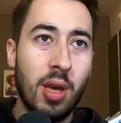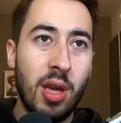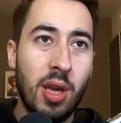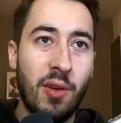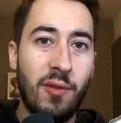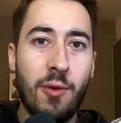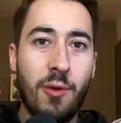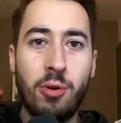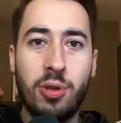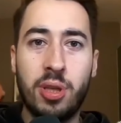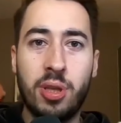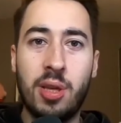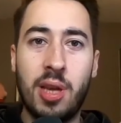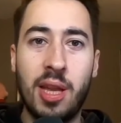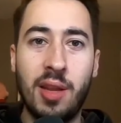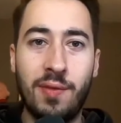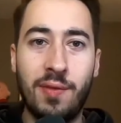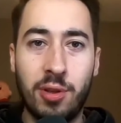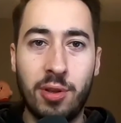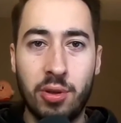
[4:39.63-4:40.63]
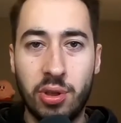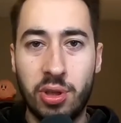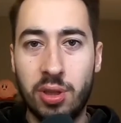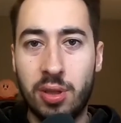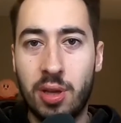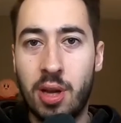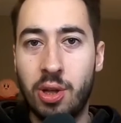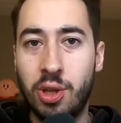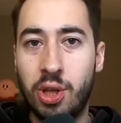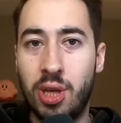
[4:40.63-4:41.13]
evokes a kind of a
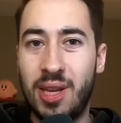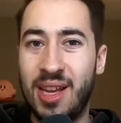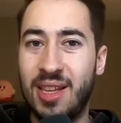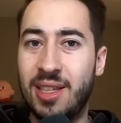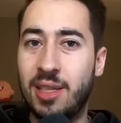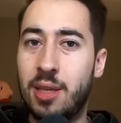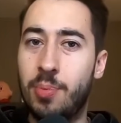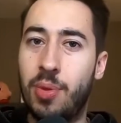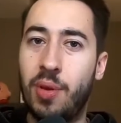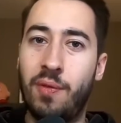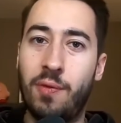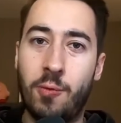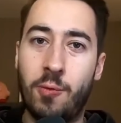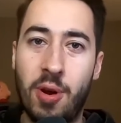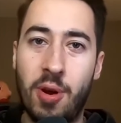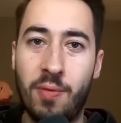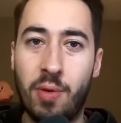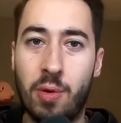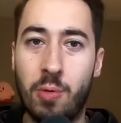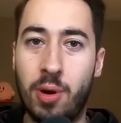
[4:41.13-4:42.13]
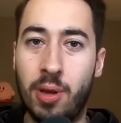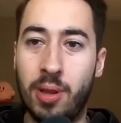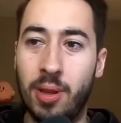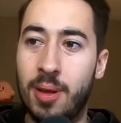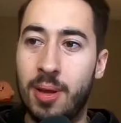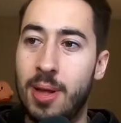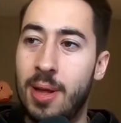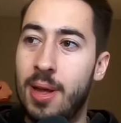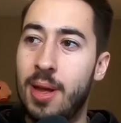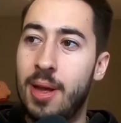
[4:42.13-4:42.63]
nostalgia and has something for everyone.
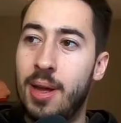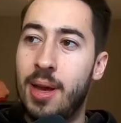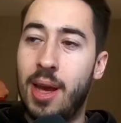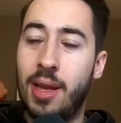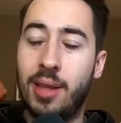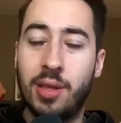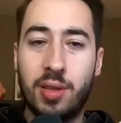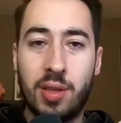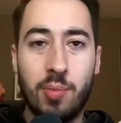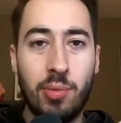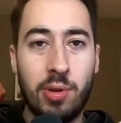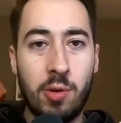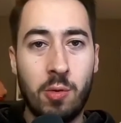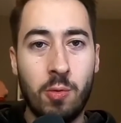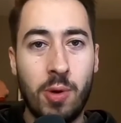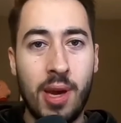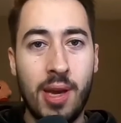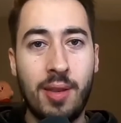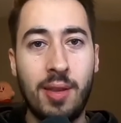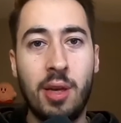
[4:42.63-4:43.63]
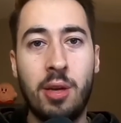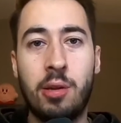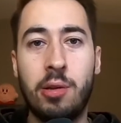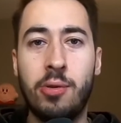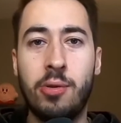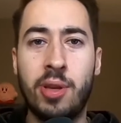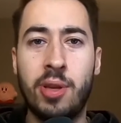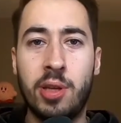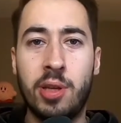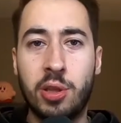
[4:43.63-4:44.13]
In a similar way,
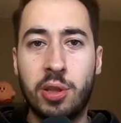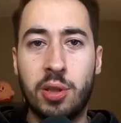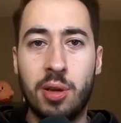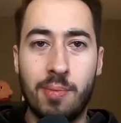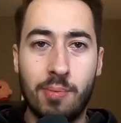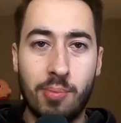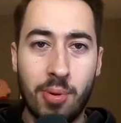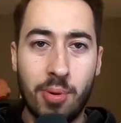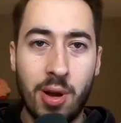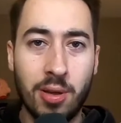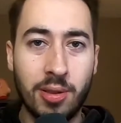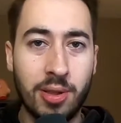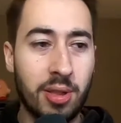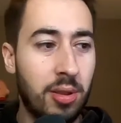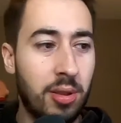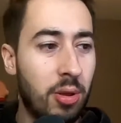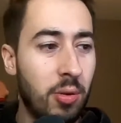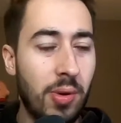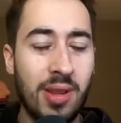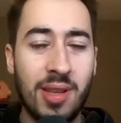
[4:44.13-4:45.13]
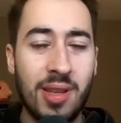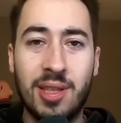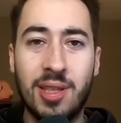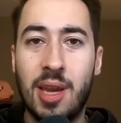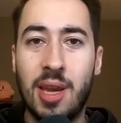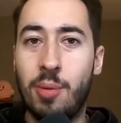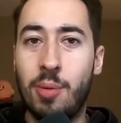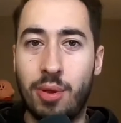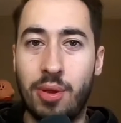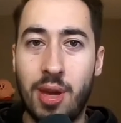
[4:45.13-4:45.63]
Nickelodeon All Star Brawls is doing the
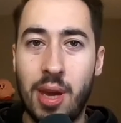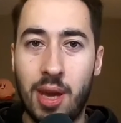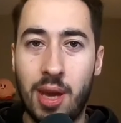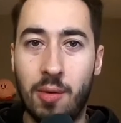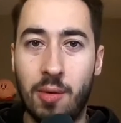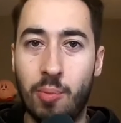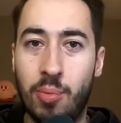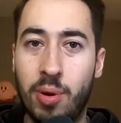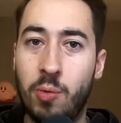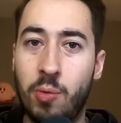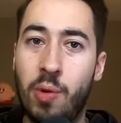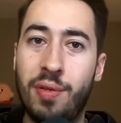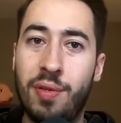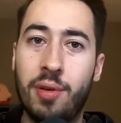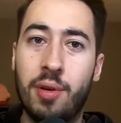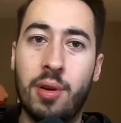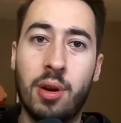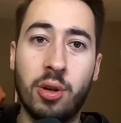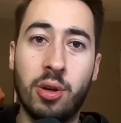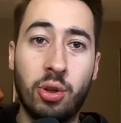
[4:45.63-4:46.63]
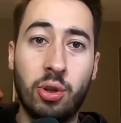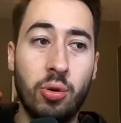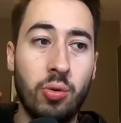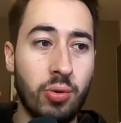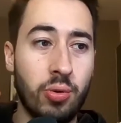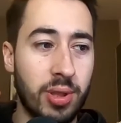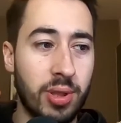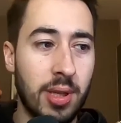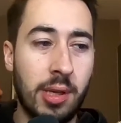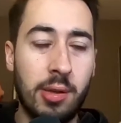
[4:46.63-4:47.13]
same thing, but with
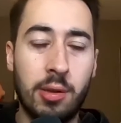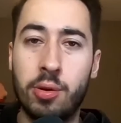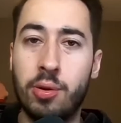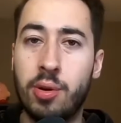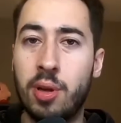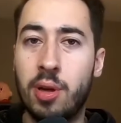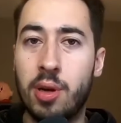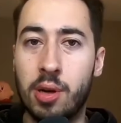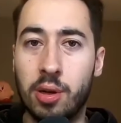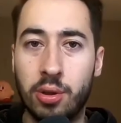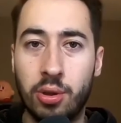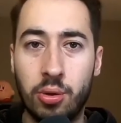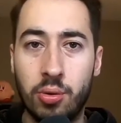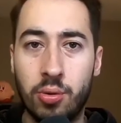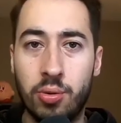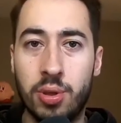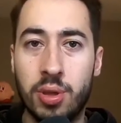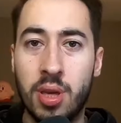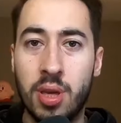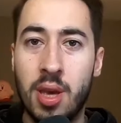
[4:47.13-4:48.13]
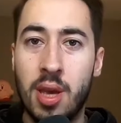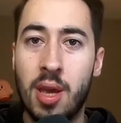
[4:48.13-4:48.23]
cartoons, Nickelodeon cartoons.